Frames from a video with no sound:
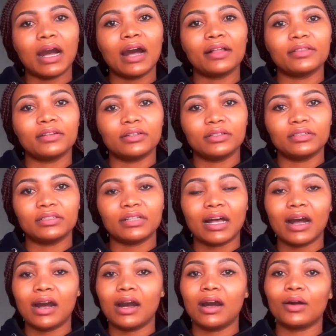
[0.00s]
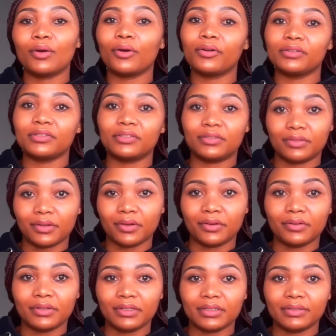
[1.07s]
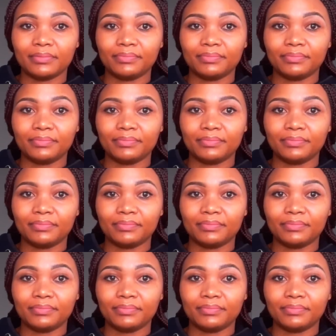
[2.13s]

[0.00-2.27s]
others are concerned.